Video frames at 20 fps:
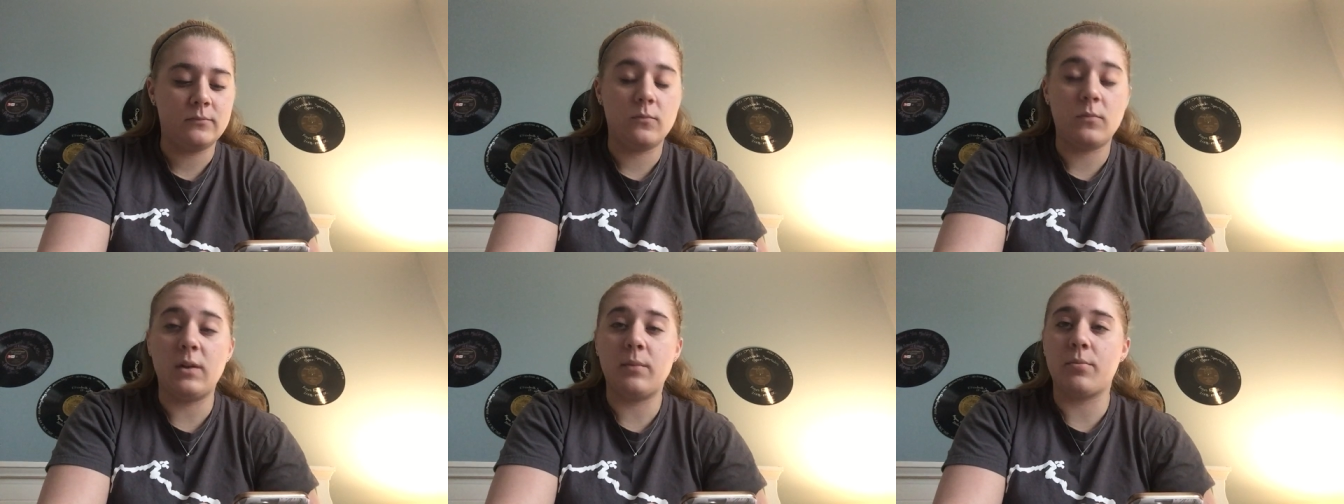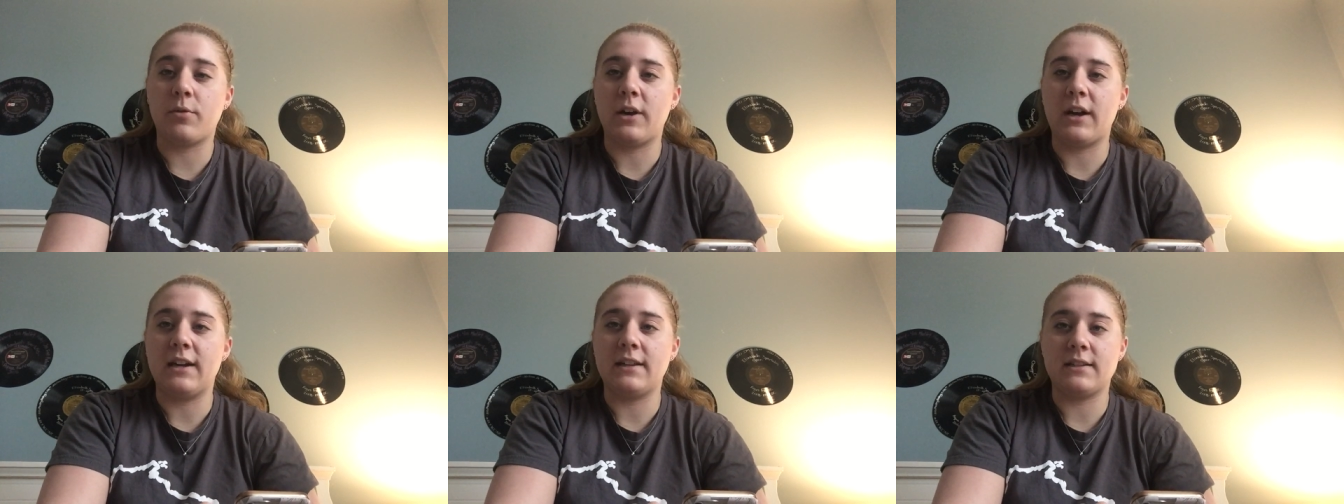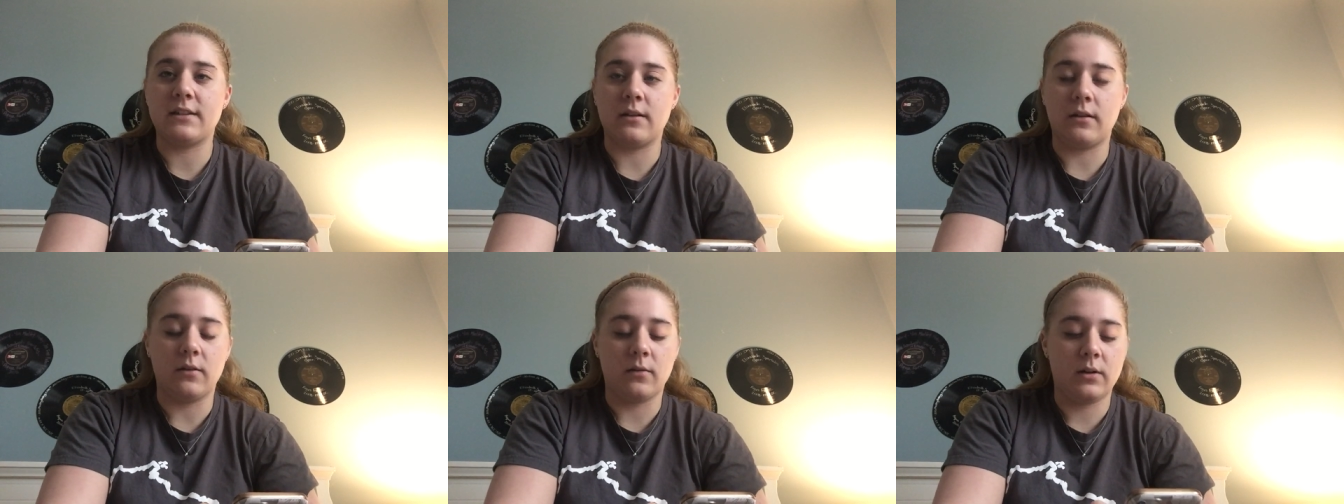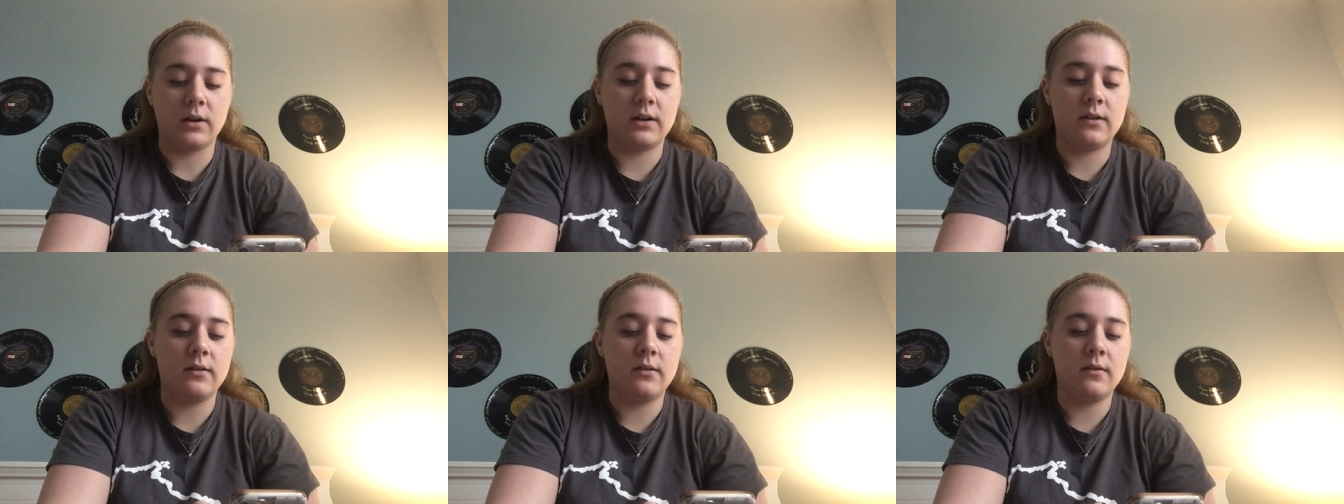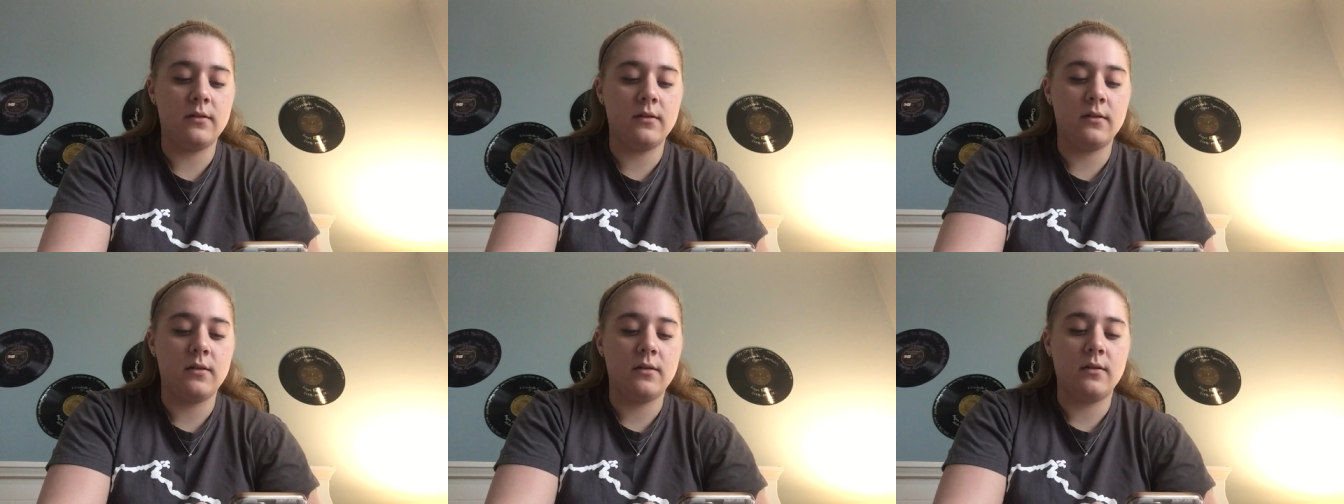we pray to the Lord.
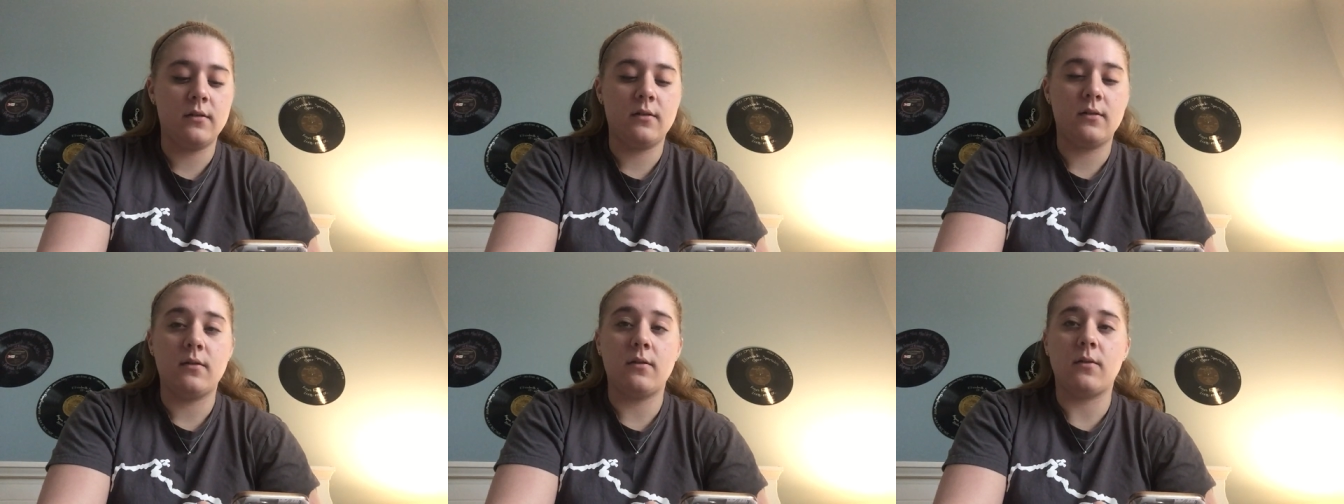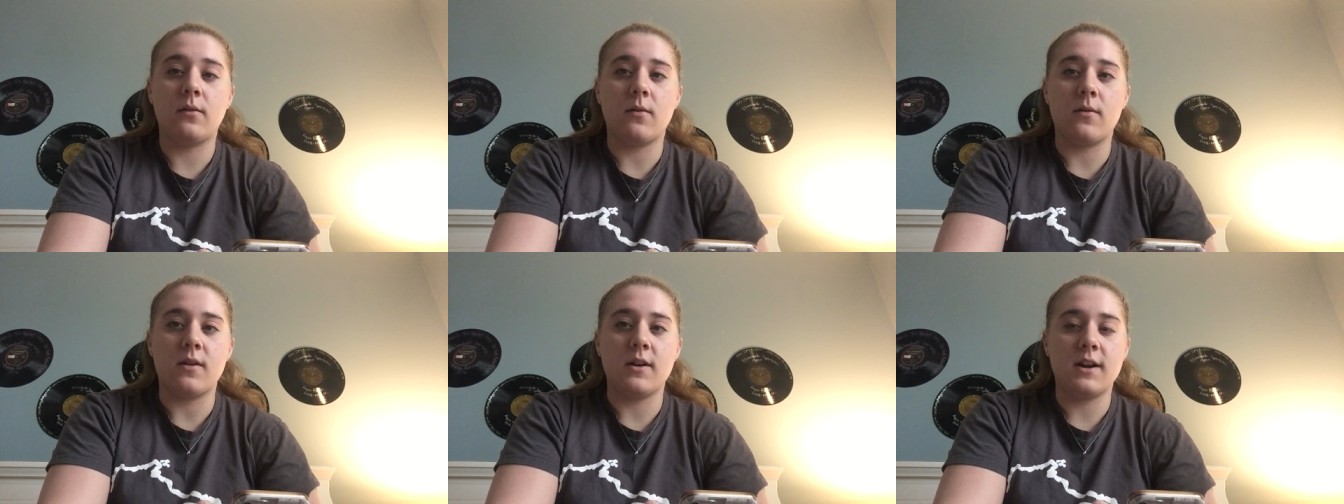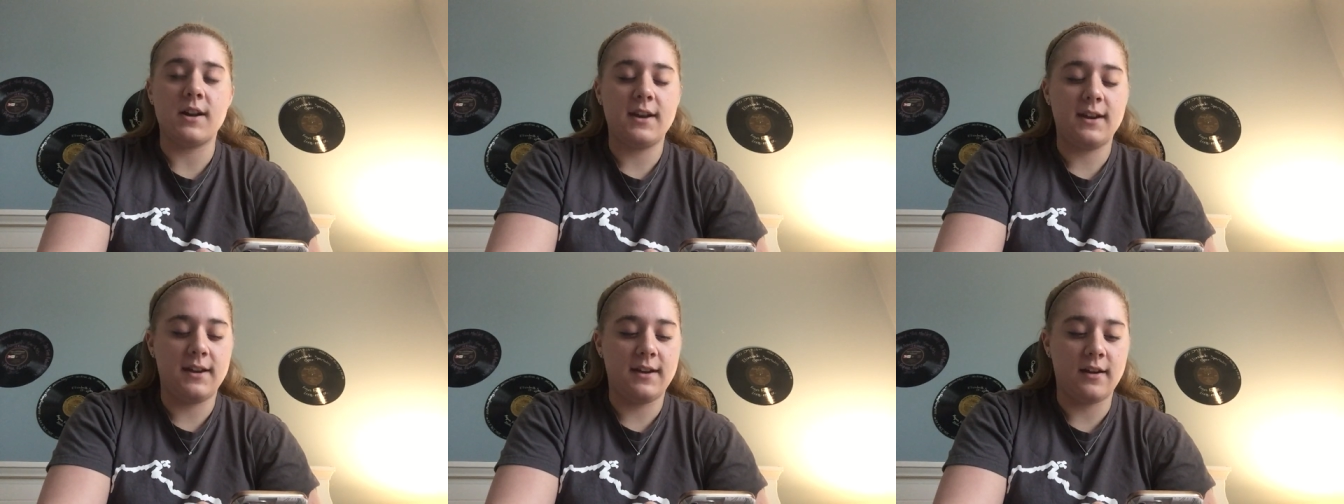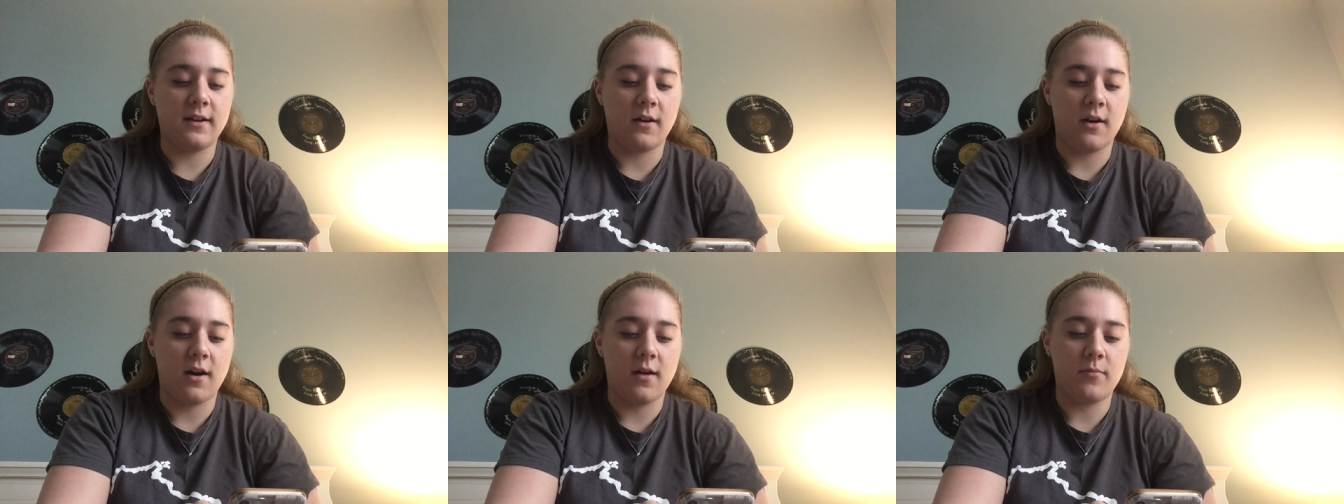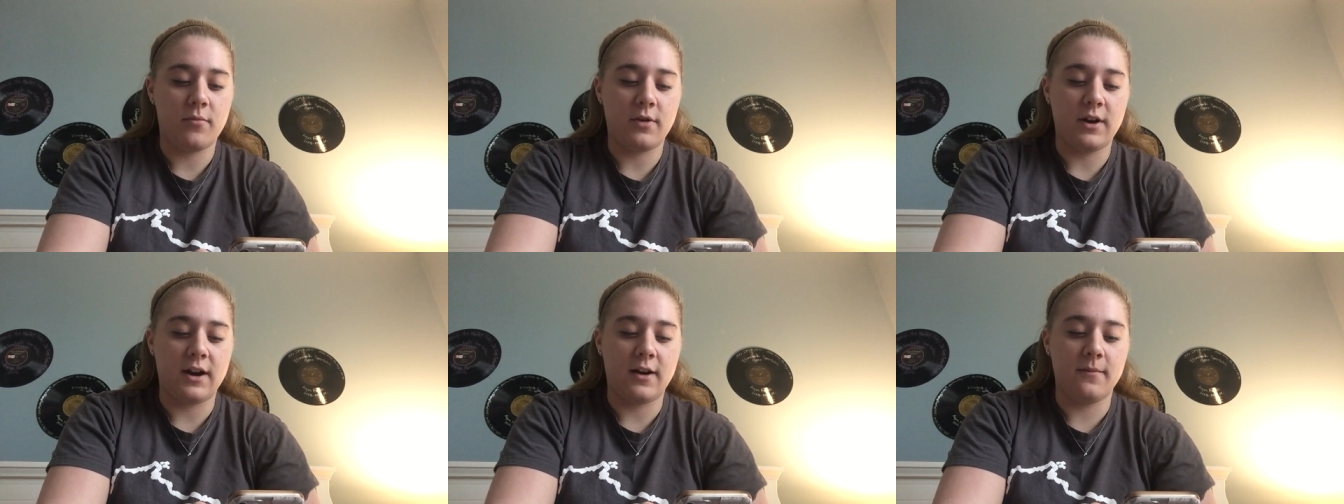Lord, hear our
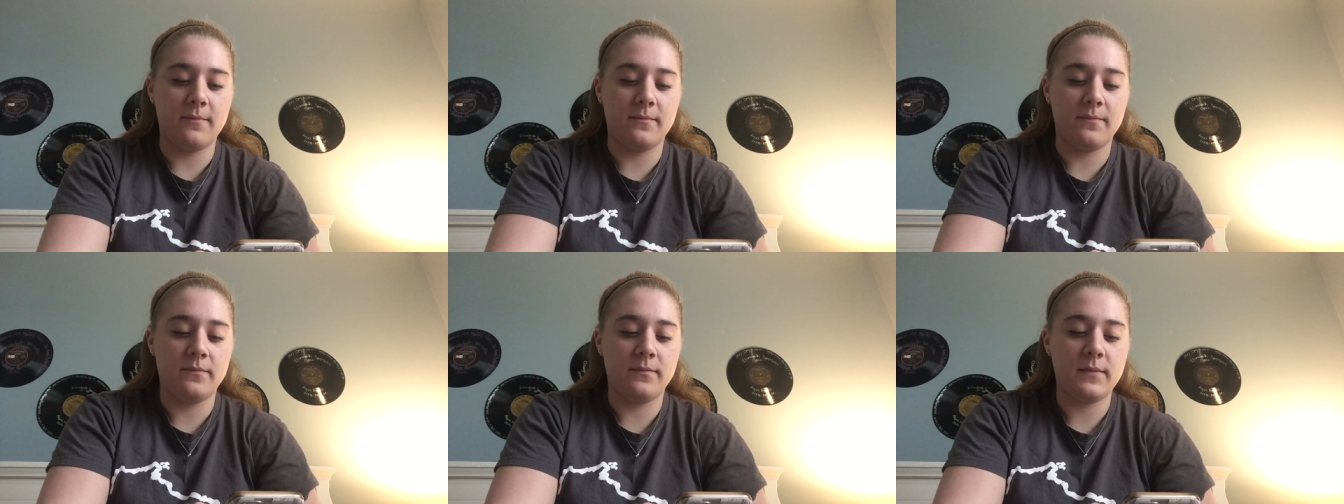prayer.